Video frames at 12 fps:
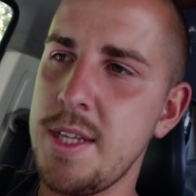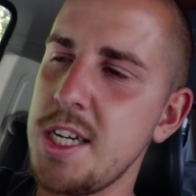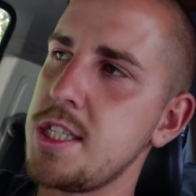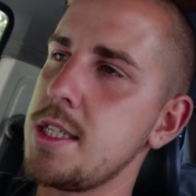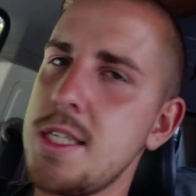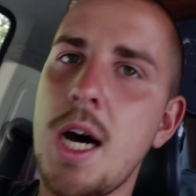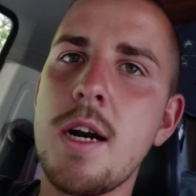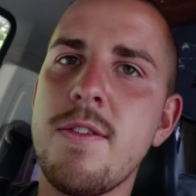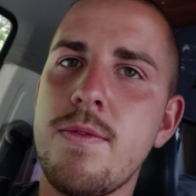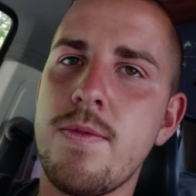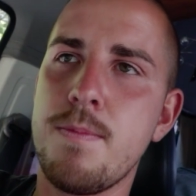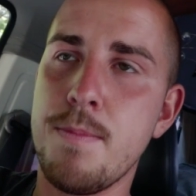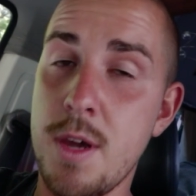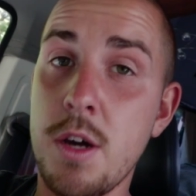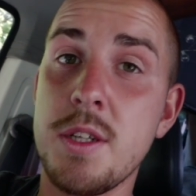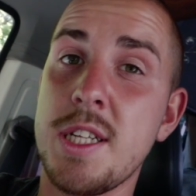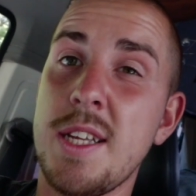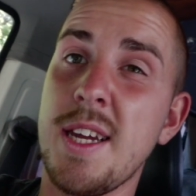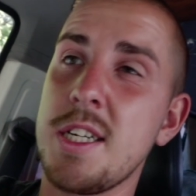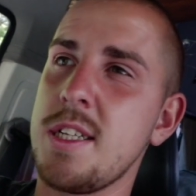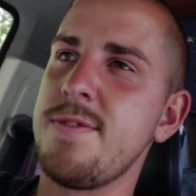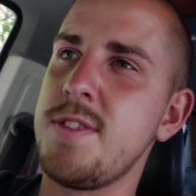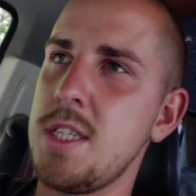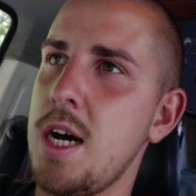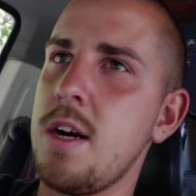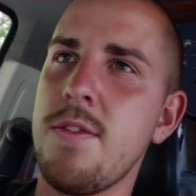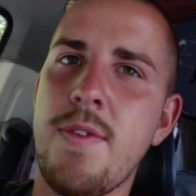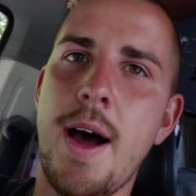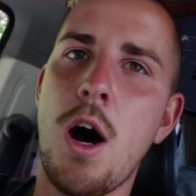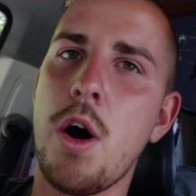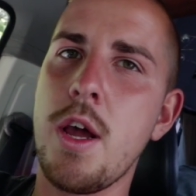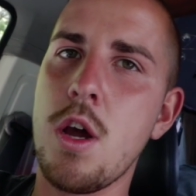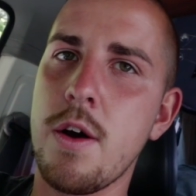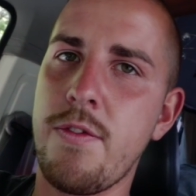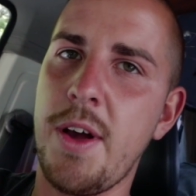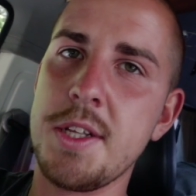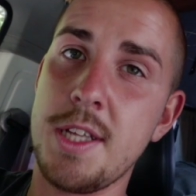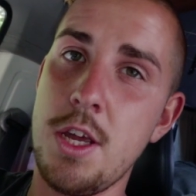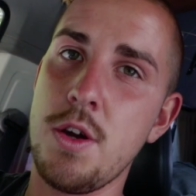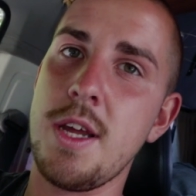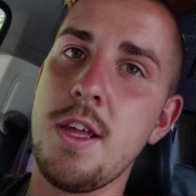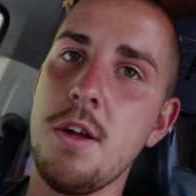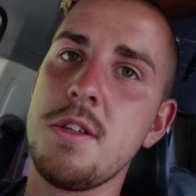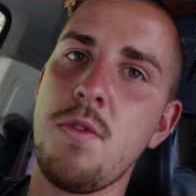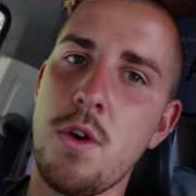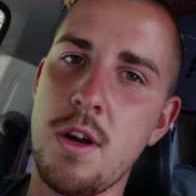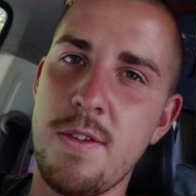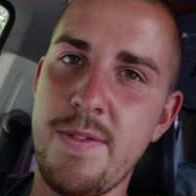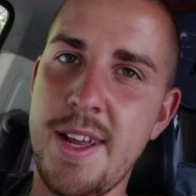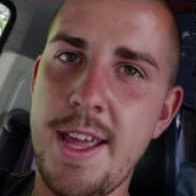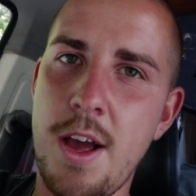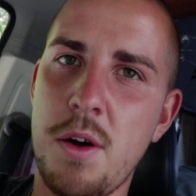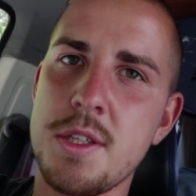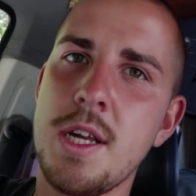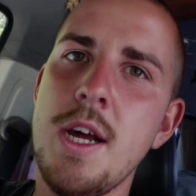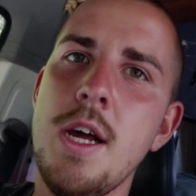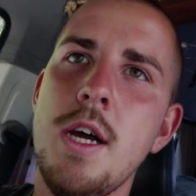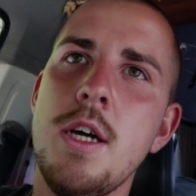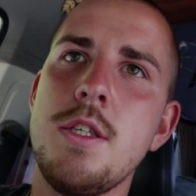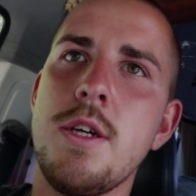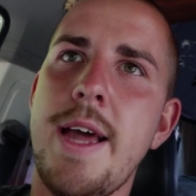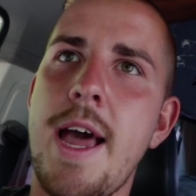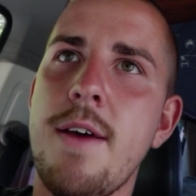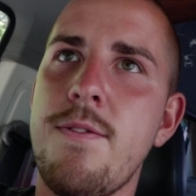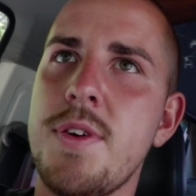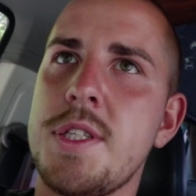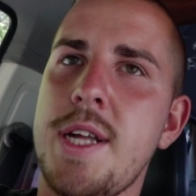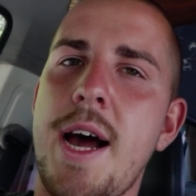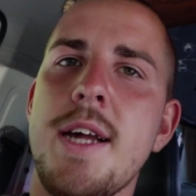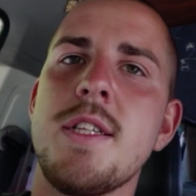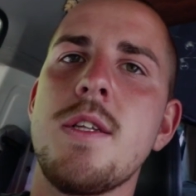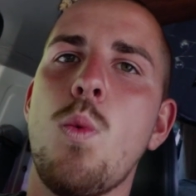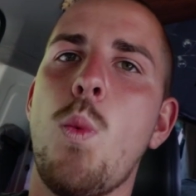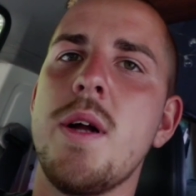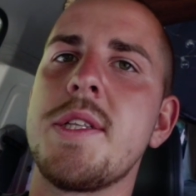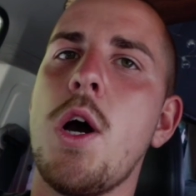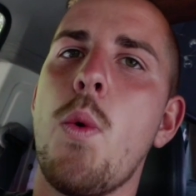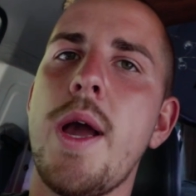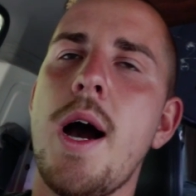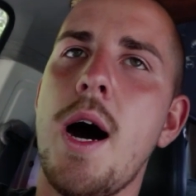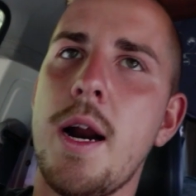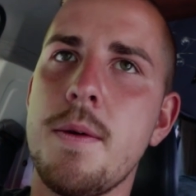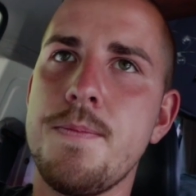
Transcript: There's a ton of music, there's a ton of audio effects that you can use for your videos to emphasize what's going on.